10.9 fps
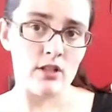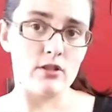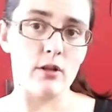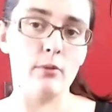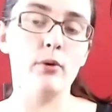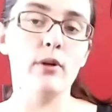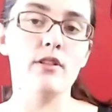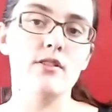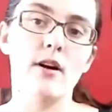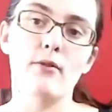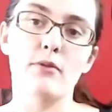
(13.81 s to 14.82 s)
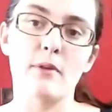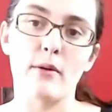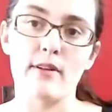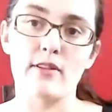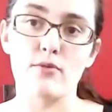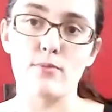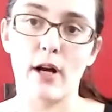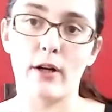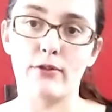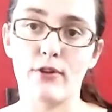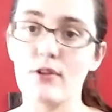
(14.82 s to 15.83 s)
So I'm going to start off with my Western
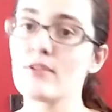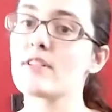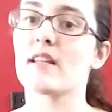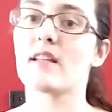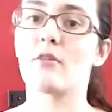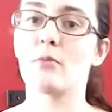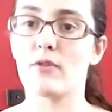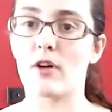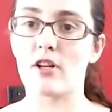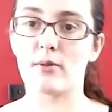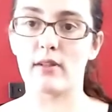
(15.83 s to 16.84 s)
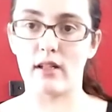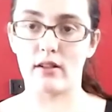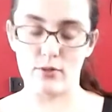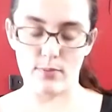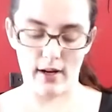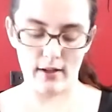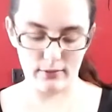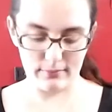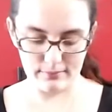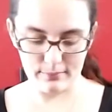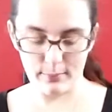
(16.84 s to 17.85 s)
bridle first, and then I'll move on to an English
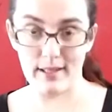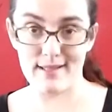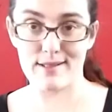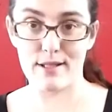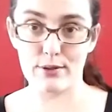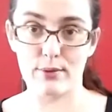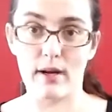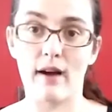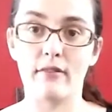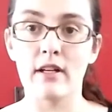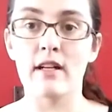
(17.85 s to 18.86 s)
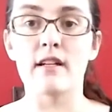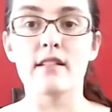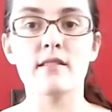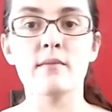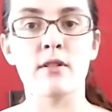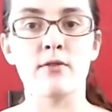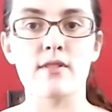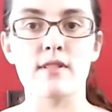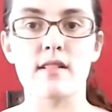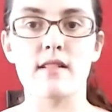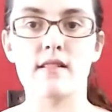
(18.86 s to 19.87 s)
bridle because they do have some
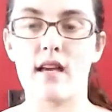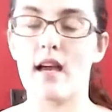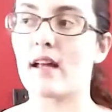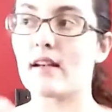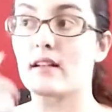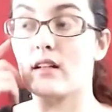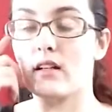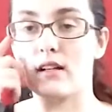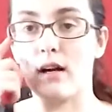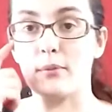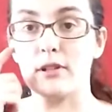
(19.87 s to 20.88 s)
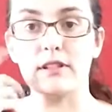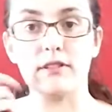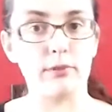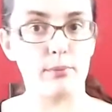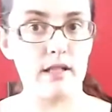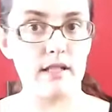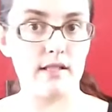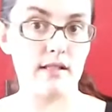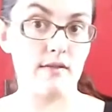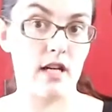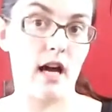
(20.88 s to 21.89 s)
differences and a couple of different
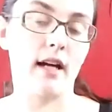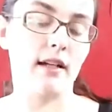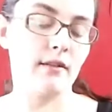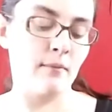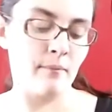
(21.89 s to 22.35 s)
pieces of tack.